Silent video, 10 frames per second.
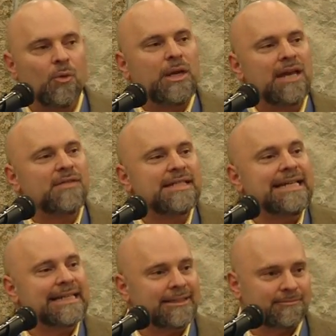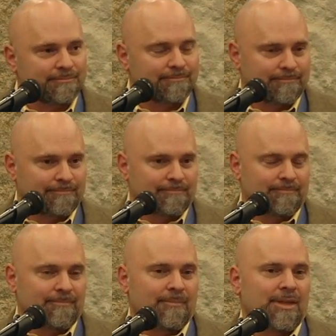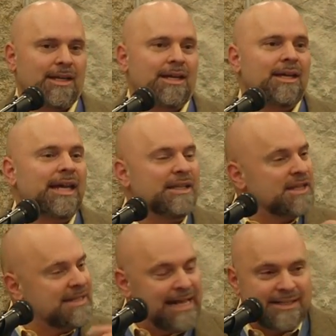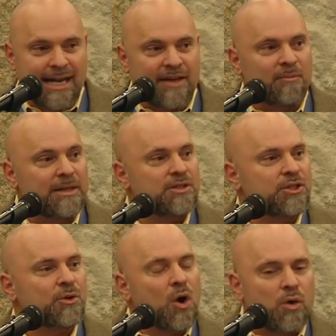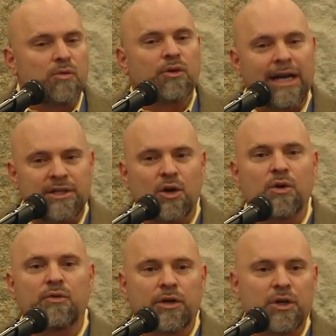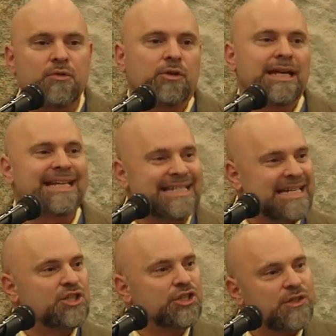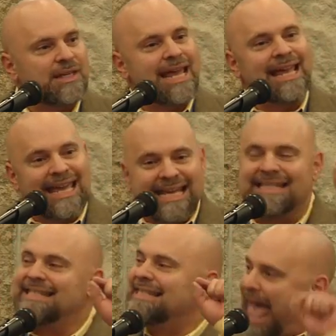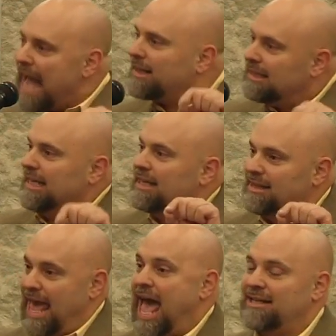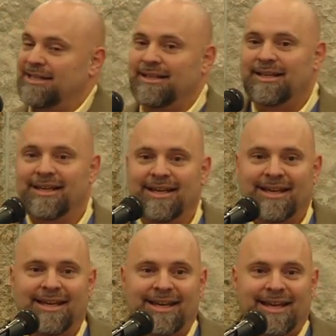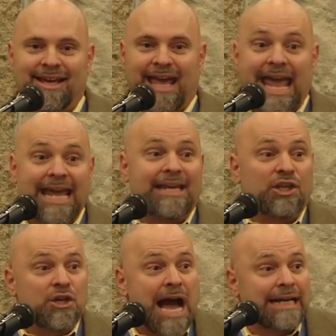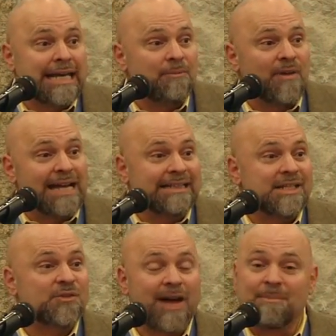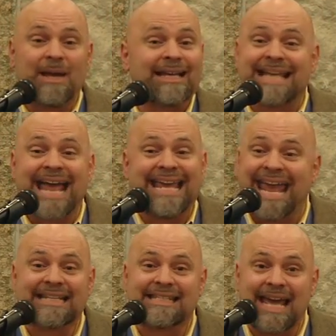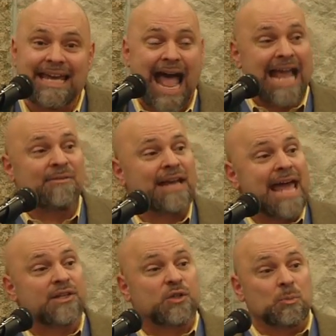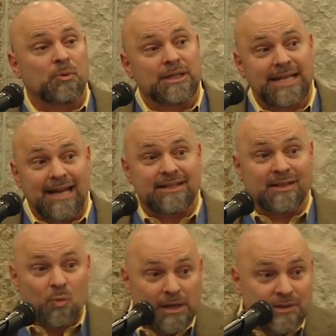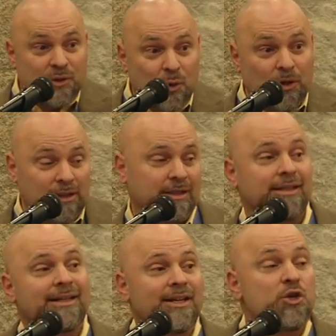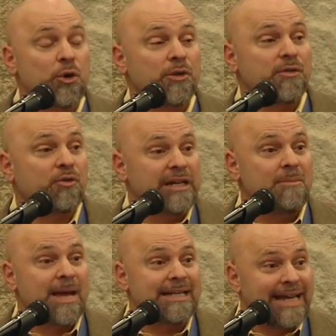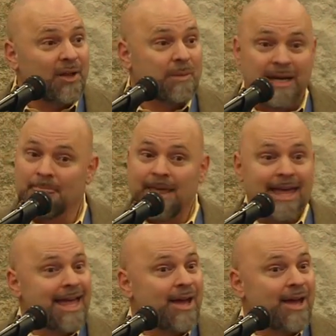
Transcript: we have seen in the states that I've been to over and over and over again teachers saying exactly that. Hey, you got to keep fighting this fight because I can't say it. I even had a superintendent in one school north of Green Bay tell me,